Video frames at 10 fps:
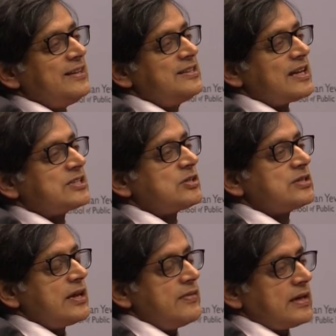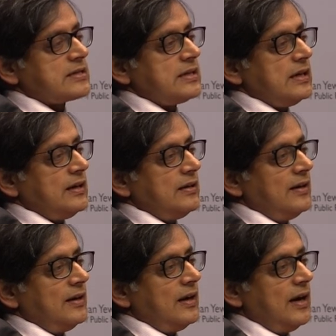just to say that uh,
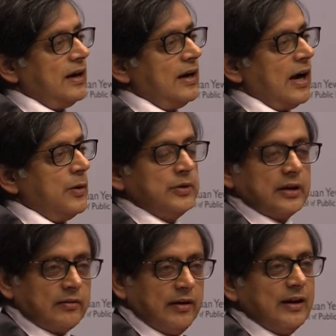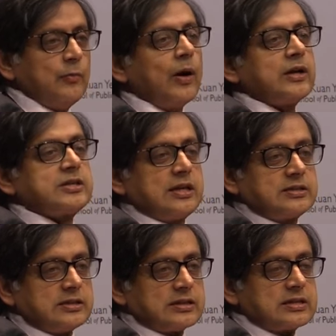uh, I would agree in one
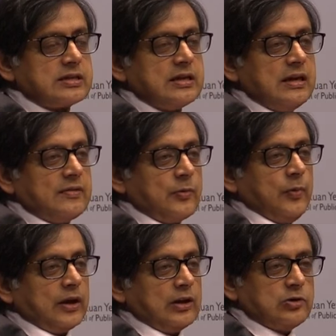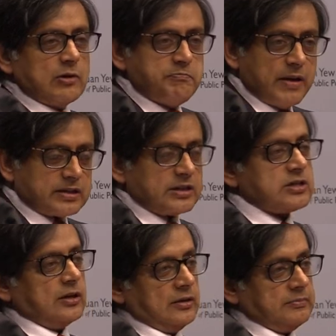sentence that we can do a better
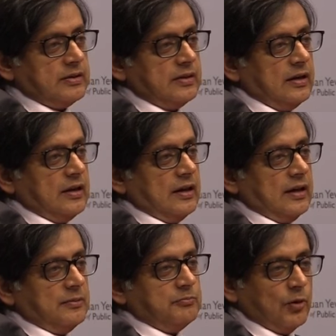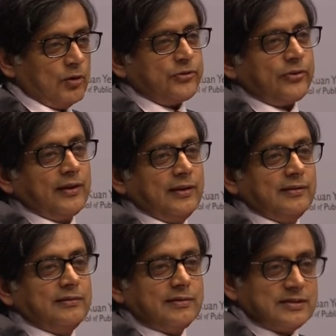job Uh, both in
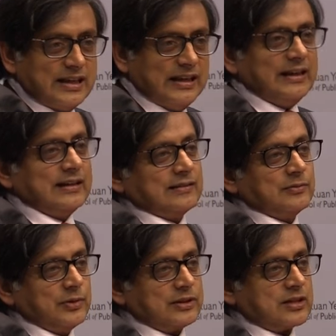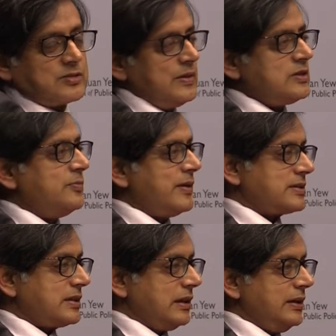dealing with Kashmir
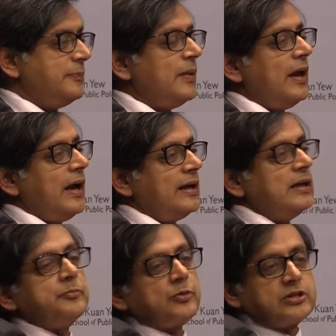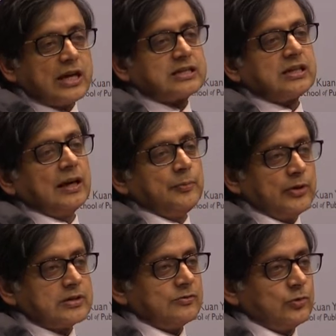domestically and in projecting our
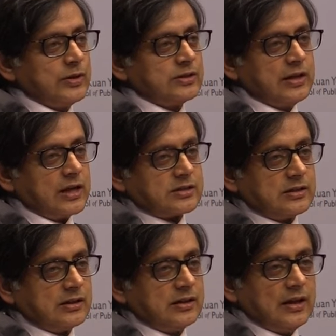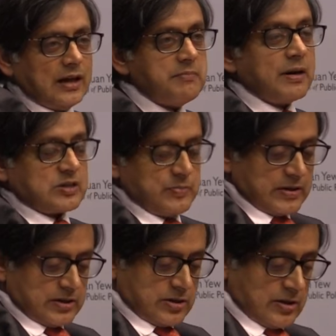point of view internationally, a much
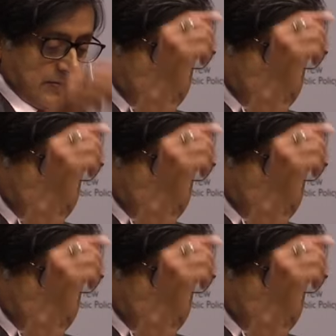better job.